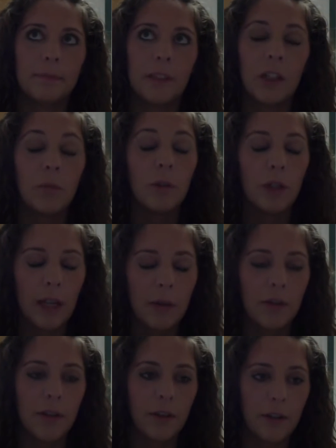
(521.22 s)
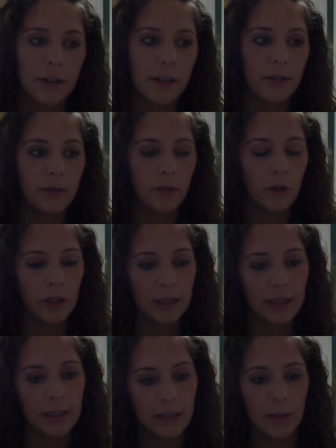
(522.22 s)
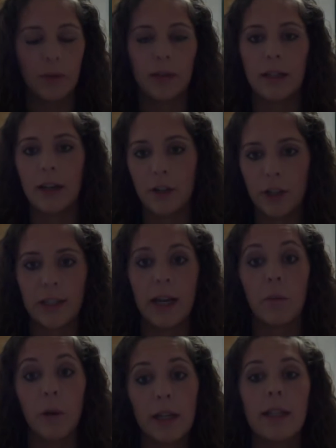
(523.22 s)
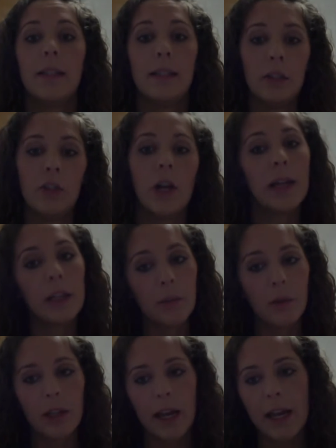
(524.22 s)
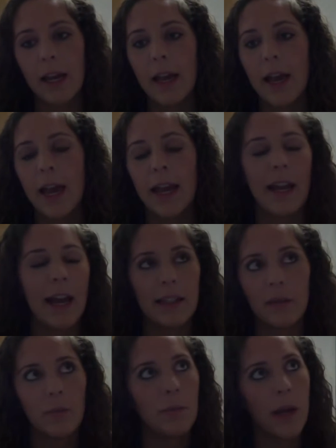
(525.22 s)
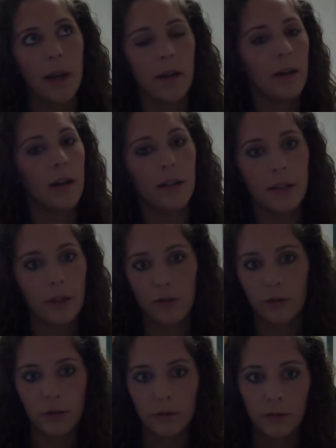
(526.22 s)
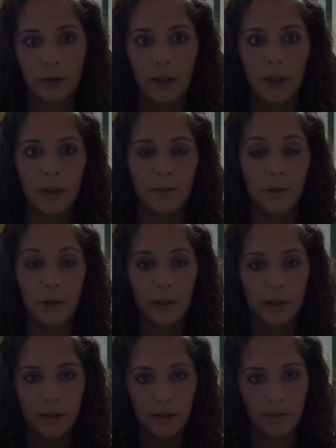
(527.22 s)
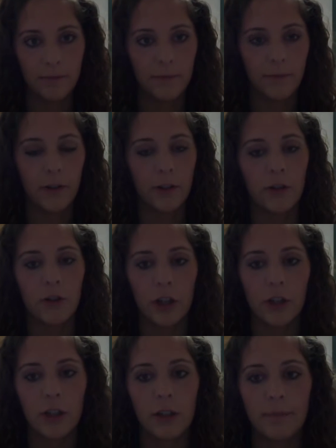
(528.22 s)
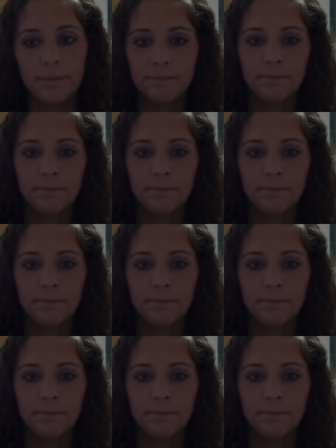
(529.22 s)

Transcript: communicate with others, and you can typically understand what he is still trying to communicate, it hasn't been a central focus for instruction.